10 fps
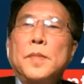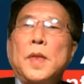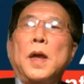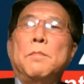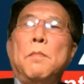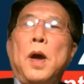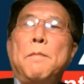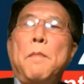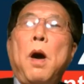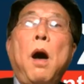that my
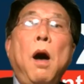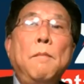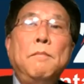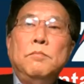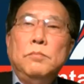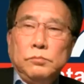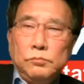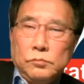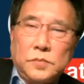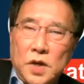mom
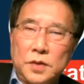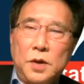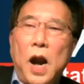just